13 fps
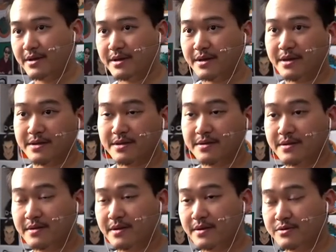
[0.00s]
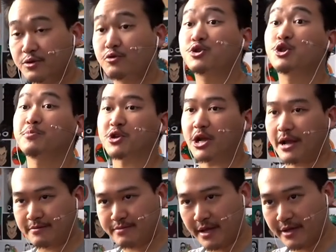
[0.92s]
Through the super
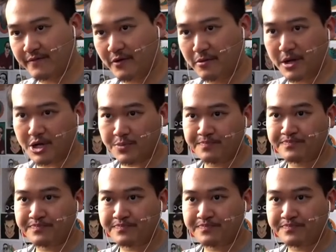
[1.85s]
chat. Thank you very much.